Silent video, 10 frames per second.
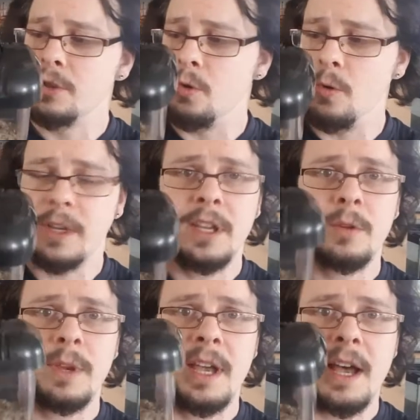So
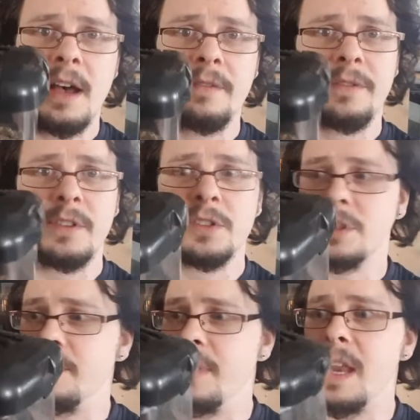here we have
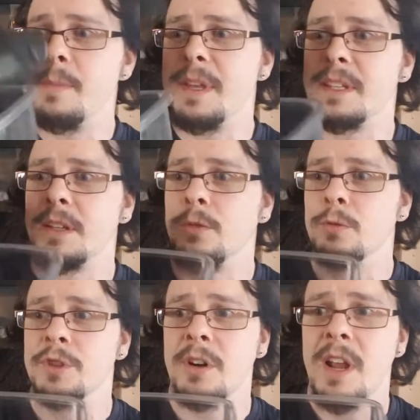just a very basic
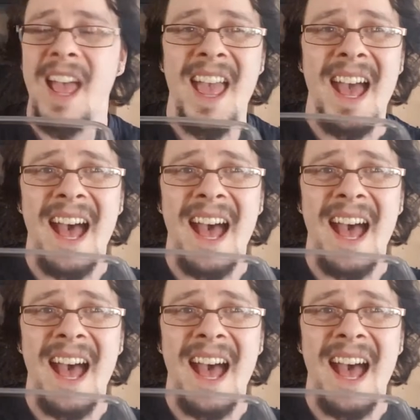closure.